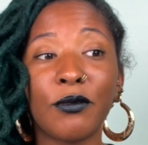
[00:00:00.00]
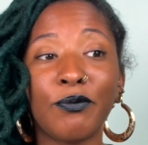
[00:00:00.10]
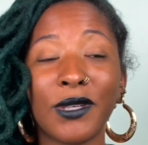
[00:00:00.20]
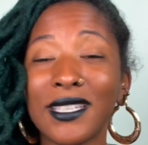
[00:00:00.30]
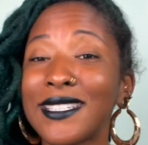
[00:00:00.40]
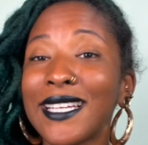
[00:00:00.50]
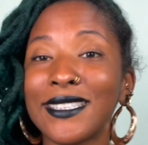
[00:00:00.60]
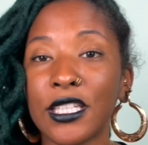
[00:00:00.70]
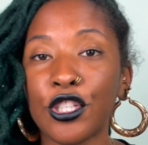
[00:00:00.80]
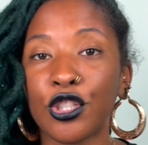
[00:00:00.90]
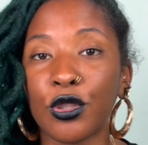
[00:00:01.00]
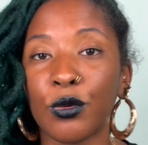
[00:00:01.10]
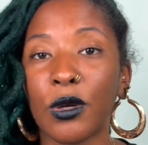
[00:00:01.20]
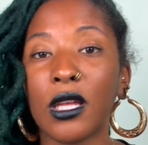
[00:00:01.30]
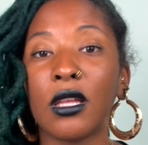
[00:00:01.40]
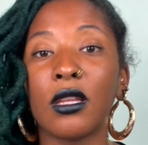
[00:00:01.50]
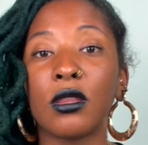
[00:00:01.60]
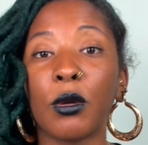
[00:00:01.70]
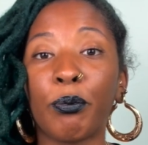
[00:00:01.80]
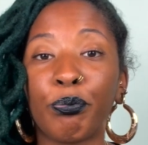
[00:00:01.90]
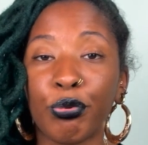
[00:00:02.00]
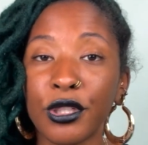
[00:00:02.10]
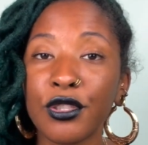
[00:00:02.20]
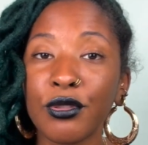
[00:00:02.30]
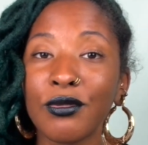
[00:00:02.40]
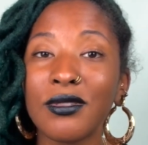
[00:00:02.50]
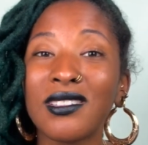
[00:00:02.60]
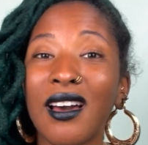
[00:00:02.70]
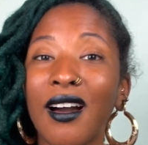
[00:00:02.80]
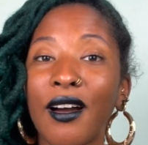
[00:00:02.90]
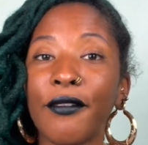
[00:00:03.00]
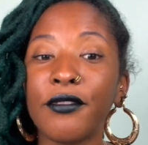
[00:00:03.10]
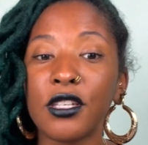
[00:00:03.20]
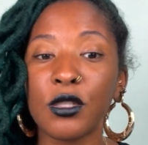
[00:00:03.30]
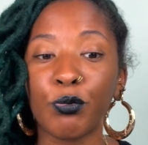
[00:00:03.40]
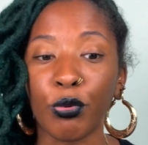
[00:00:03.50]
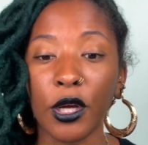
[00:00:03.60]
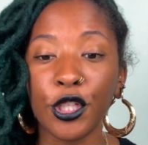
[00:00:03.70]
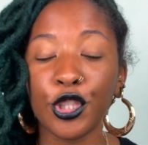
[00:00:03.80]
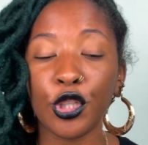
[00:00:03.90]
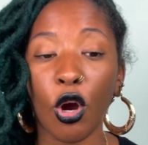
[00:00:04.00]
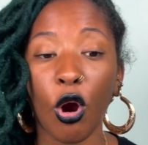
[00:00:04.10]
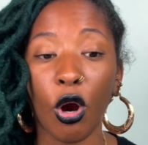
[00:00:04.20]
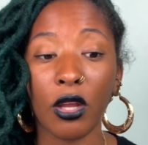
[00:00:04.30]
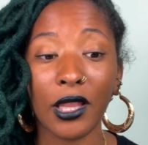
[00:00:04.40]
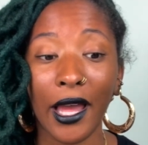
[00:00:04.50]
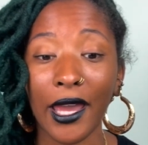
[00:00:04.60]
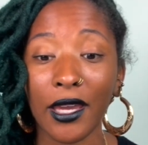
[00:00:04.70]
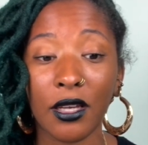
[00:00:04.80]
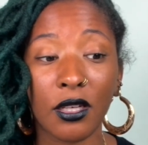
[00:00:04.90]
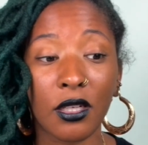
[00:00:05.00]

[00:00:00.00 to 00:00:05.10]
because that's the issue. The bristles of this brush are like,